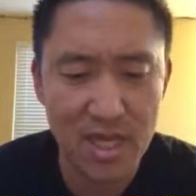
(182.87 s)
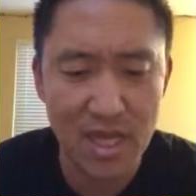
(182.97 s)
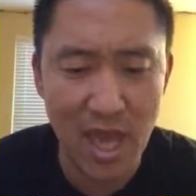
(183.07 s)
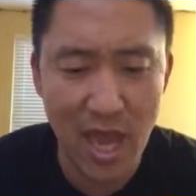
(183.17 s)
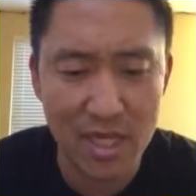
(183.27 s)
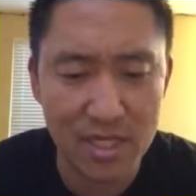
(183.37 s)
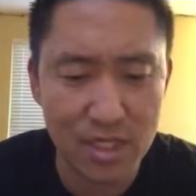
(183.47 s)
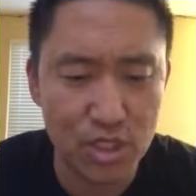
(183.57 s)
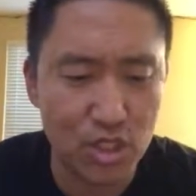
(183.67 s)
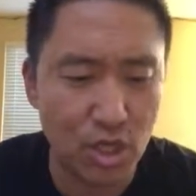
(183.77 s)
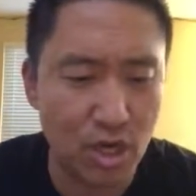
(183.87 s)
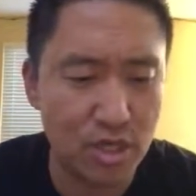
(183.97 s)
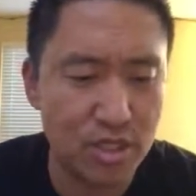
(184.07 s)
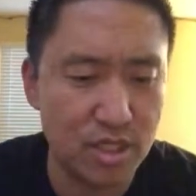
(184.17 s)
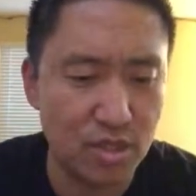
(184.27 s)
He handed the
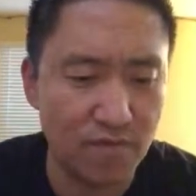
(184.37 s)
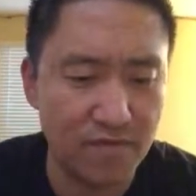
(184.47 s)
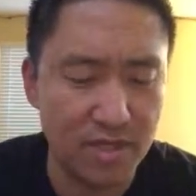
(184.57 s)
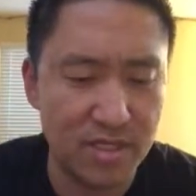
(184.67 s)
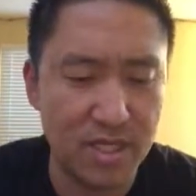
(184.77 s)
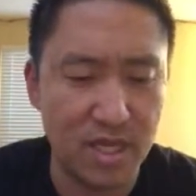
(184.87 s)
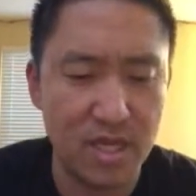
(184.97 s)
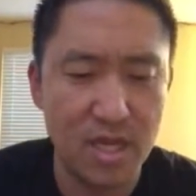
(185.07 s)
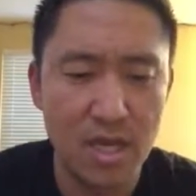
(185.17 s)
jar to Sophie and said,